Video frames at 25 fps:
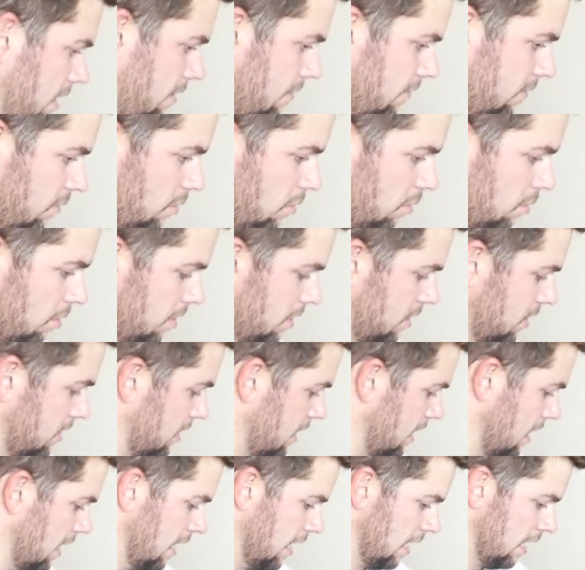of course.
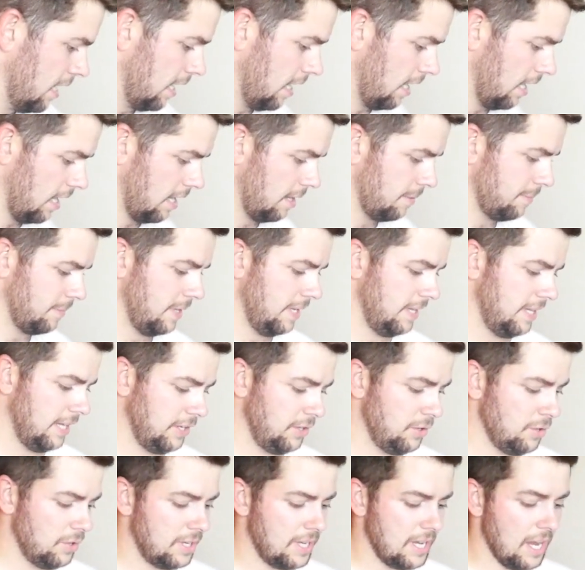And then
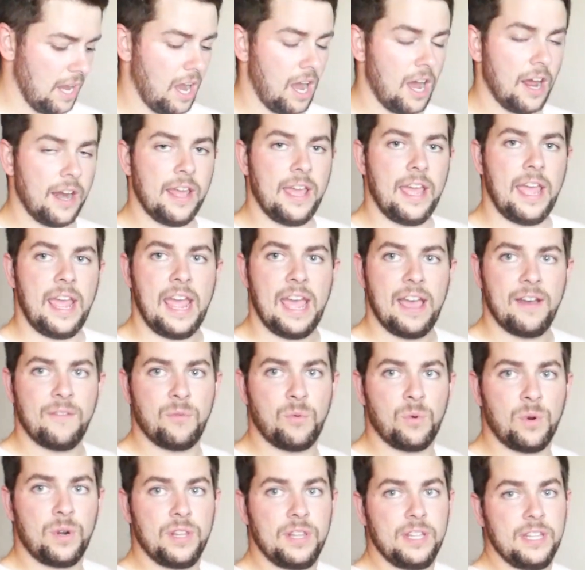you gotta have
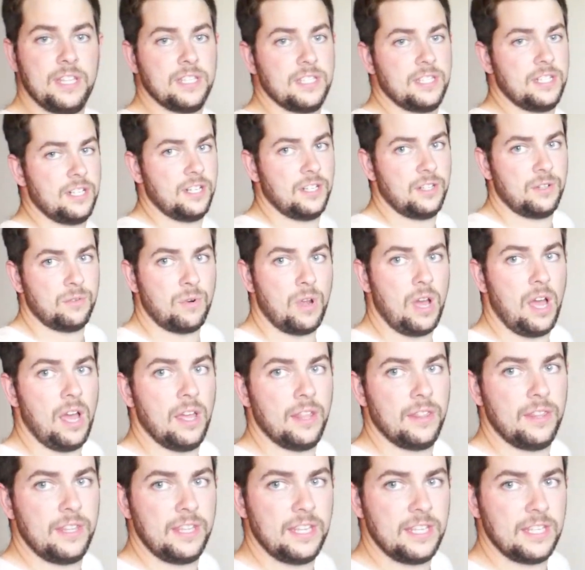one of these during the
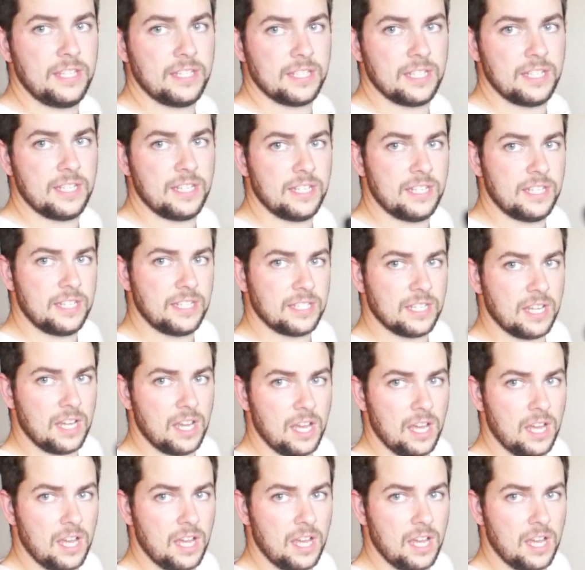rut. These is